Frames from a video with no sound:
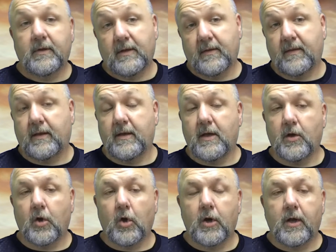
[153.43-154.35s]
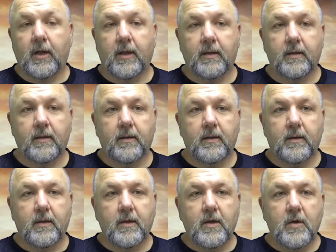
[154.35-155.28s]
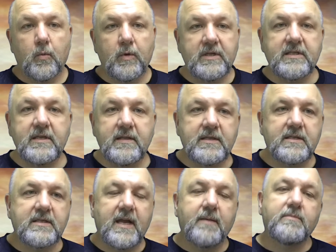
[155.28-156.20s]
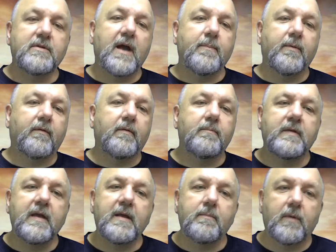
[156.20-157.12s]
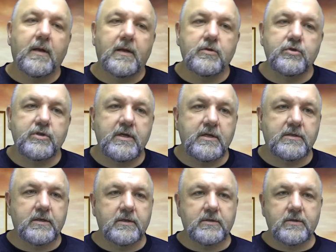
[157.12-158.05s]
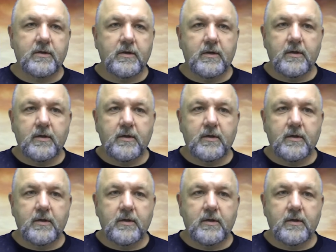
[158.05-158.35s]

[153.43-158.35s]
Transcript: And I think I agree. We see this same type of contentment in Jesus